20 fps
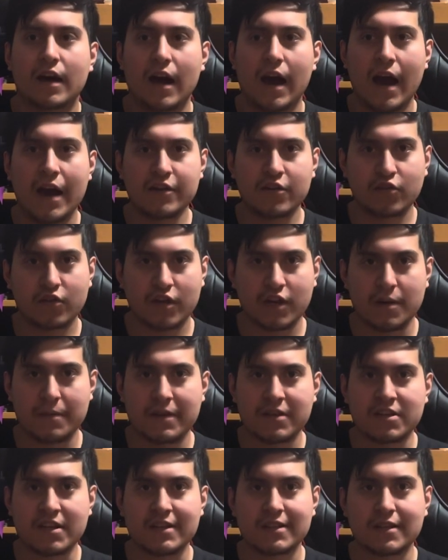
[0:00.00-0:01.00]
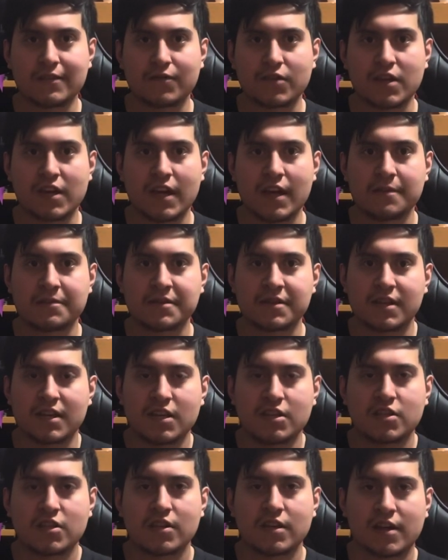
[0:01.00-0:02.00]
I know they're going to make changes in the games and
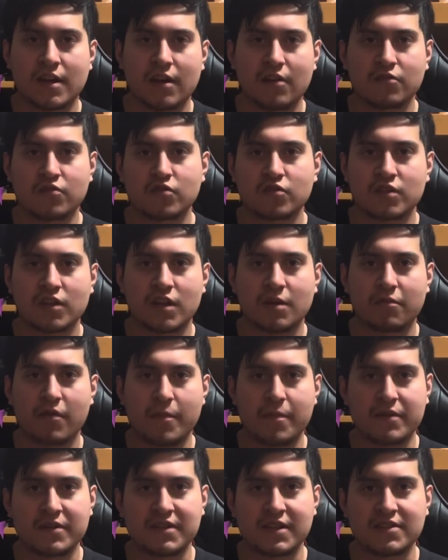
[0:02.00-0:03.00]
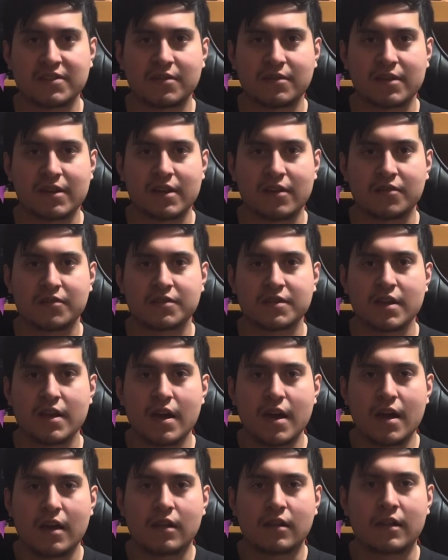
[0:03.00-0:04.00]
each of the characters are going to represent something else.
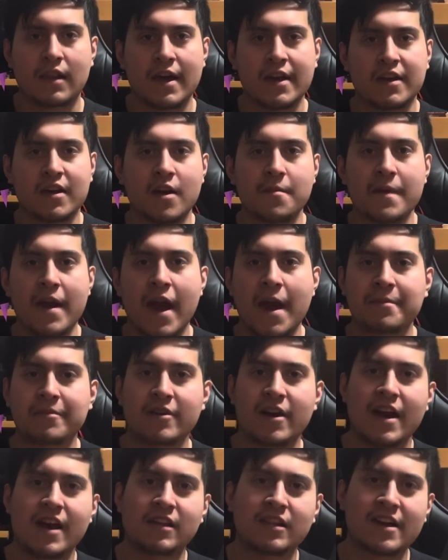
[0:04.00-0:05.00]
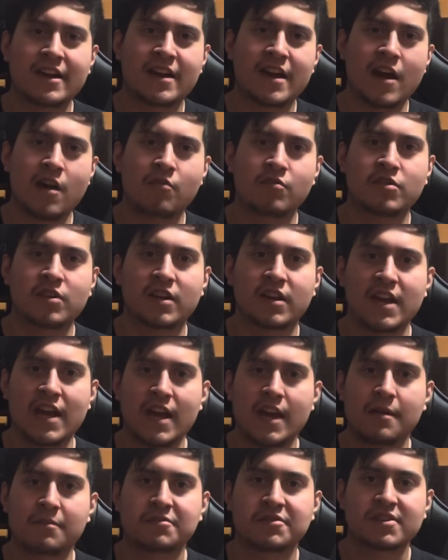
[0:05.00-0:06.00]
Like how in the
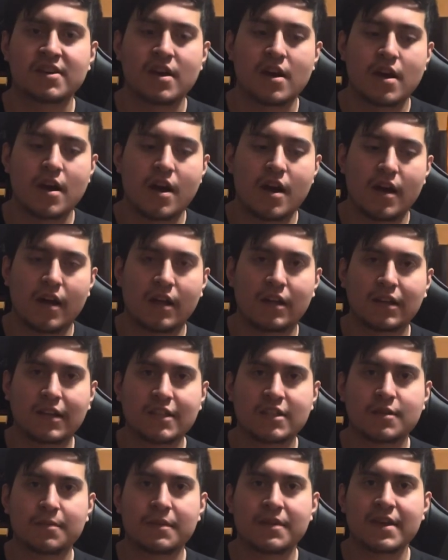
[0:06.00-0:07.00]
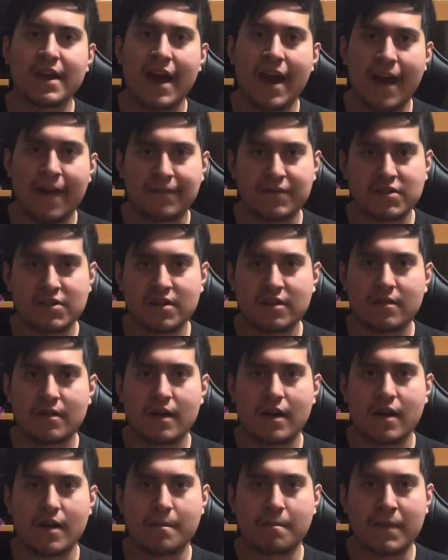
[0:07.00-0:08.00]
games, Elizabeth Afton,
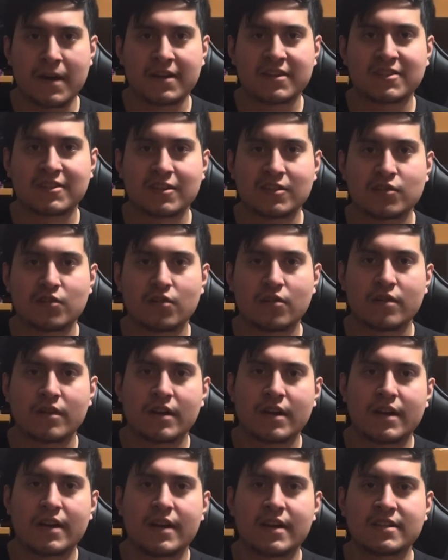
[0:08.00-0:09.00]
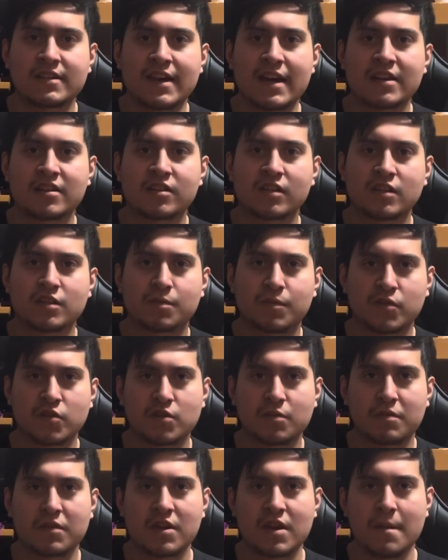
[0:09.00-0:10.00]
Mike's sister, is actually supposed
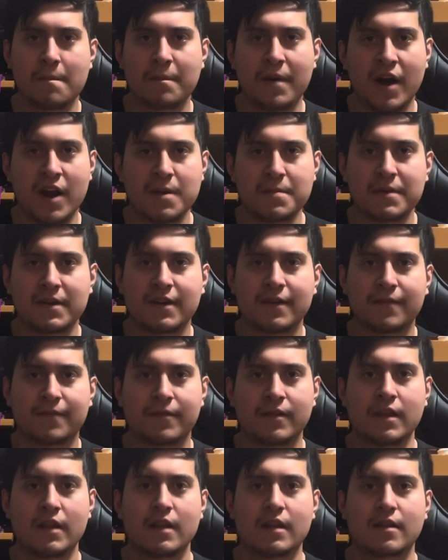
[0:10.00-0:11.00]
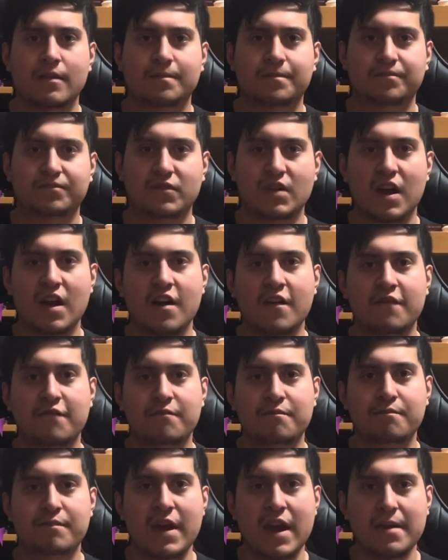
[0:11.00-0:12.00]
to be the embodiment of
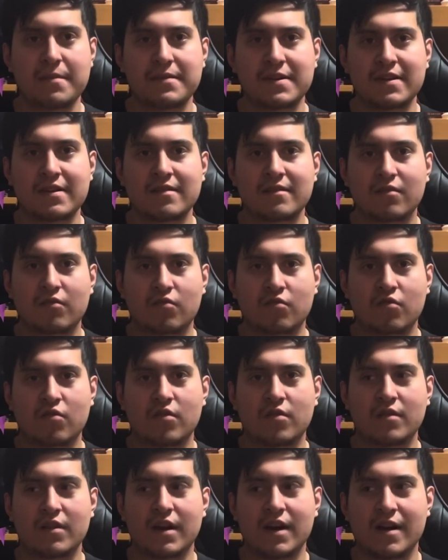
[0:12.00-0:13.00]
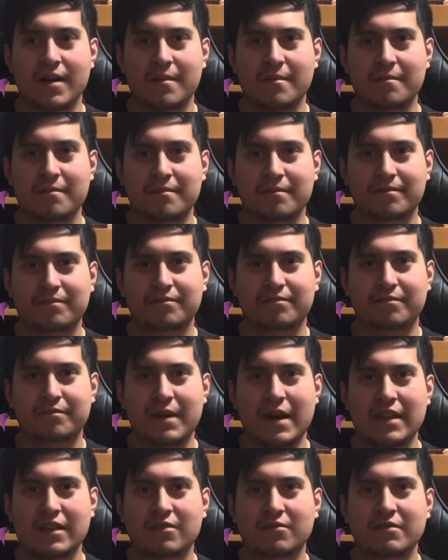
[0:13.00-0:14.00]
of Baby or
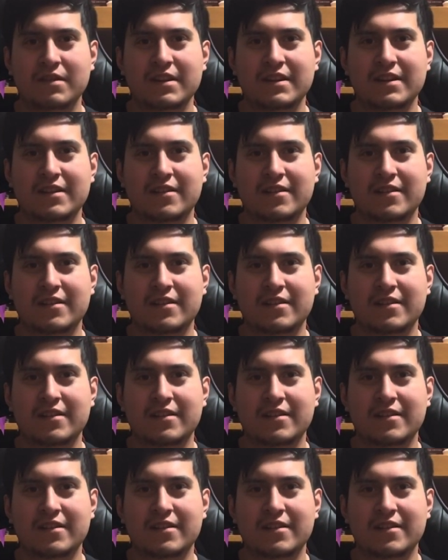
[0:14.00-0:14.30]
Ballerina,